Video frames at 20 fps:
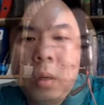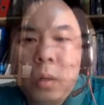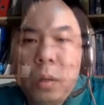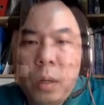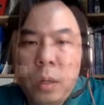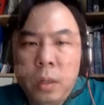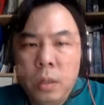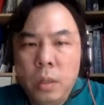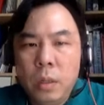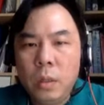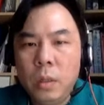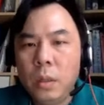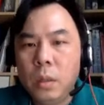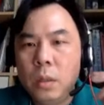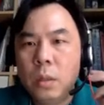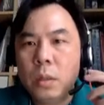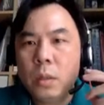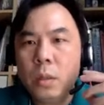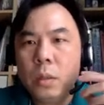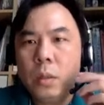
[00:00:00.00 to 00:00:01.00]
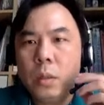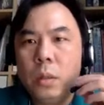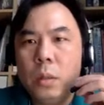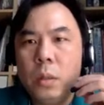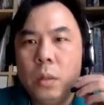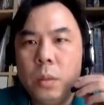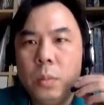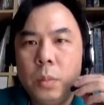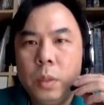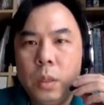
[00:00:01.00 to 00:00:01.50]
right, so
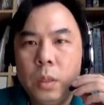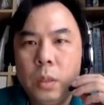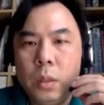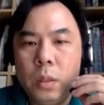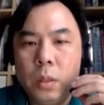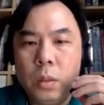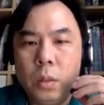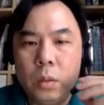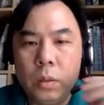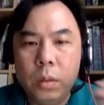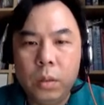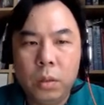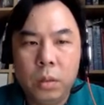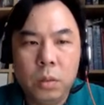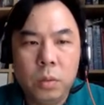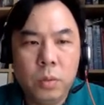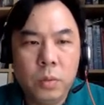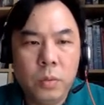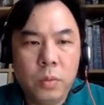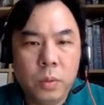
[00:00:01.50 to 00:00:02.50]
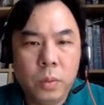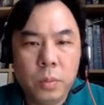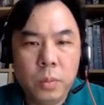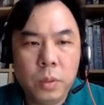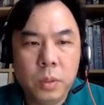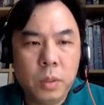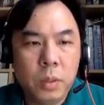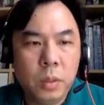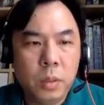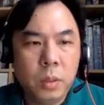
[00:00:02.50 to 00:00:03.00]
let me continue from
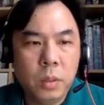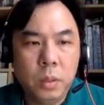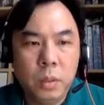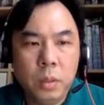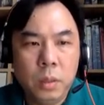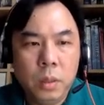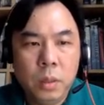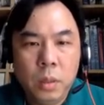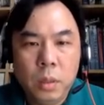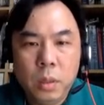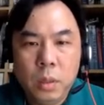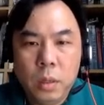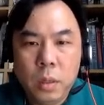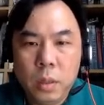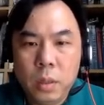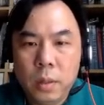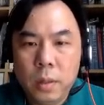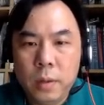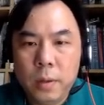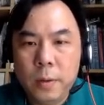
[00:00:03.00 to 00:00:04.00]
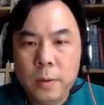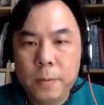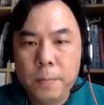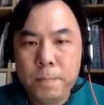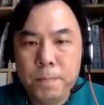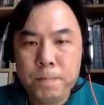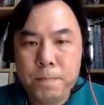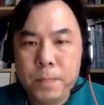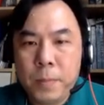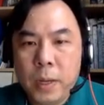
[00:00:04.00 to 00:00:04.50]
here.
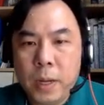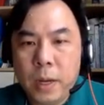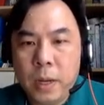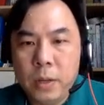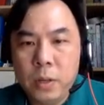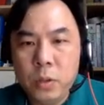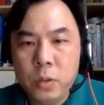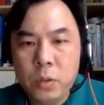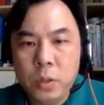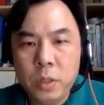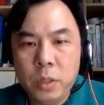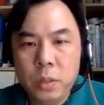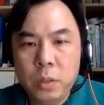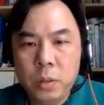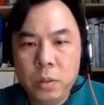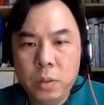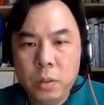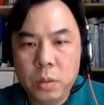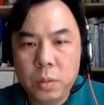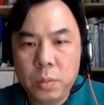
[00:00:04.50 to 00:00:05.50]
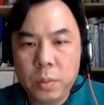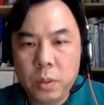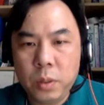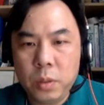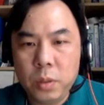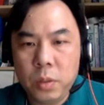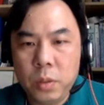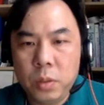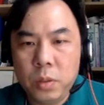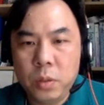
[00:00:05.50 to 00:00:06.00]
100, so I'm
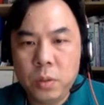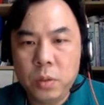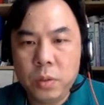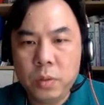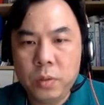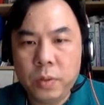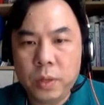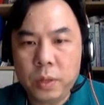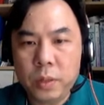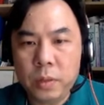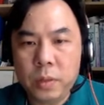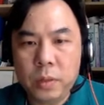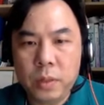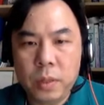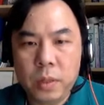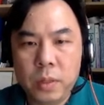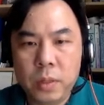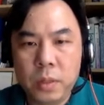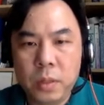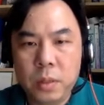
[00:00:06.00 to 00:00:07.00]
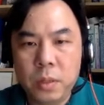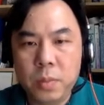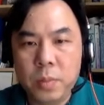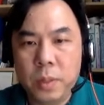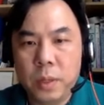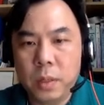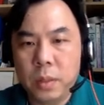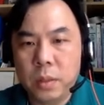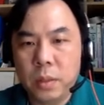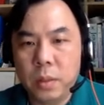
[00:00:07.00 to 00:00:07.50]
going to factorize this
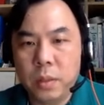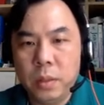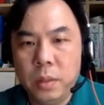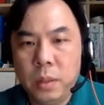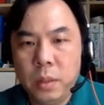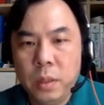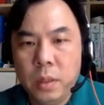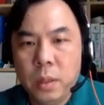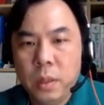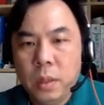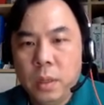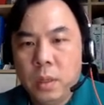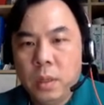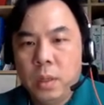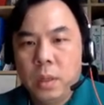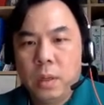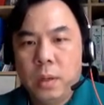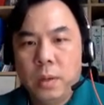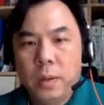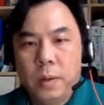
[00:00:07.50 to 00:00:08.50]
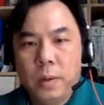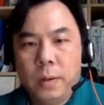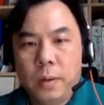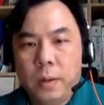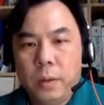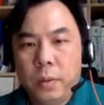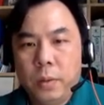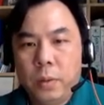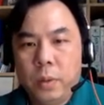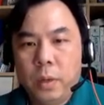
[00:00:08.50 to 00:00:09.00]
part here.
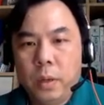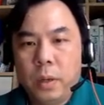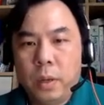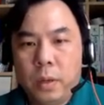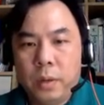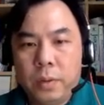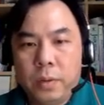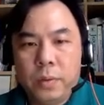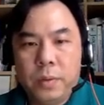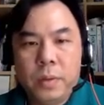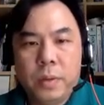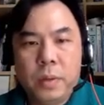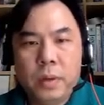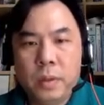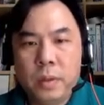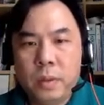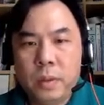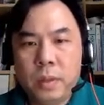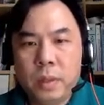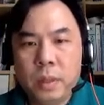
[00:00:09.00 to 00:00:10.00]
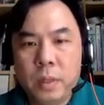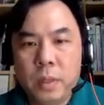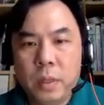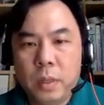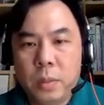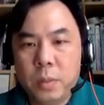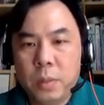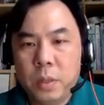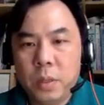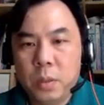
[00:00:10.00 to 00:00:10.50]
I will have, okay,
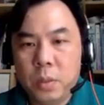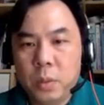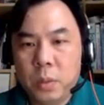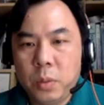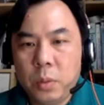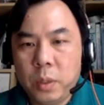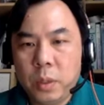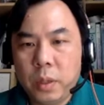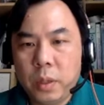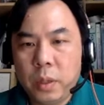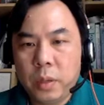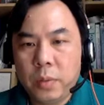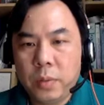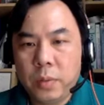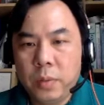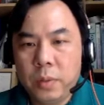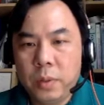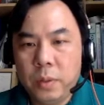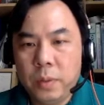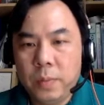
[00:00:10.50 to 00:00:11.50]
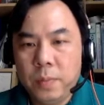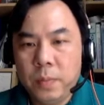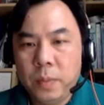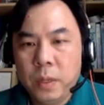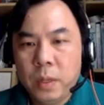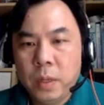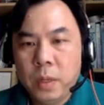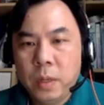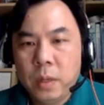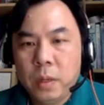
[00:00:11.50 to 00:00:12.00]
let me see what do I have here.
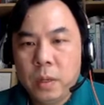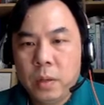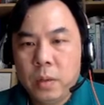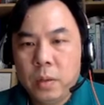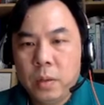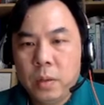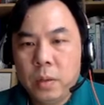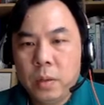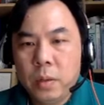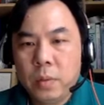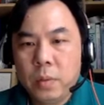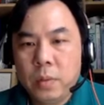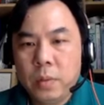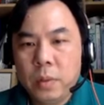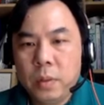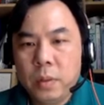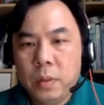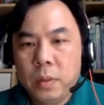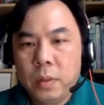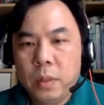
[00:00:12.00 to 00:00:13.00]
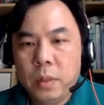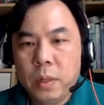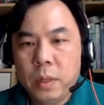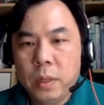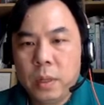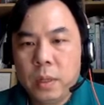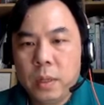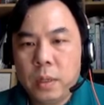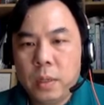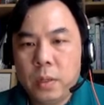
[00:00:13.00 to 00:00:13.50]
I'll have
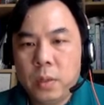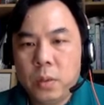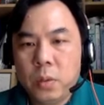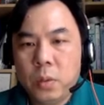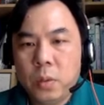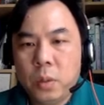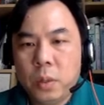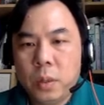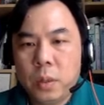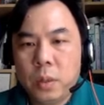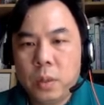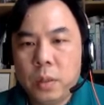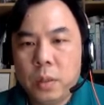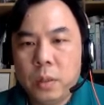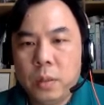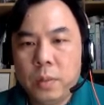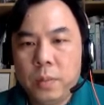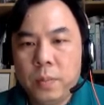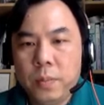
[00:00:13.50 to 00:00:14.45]
39 square here,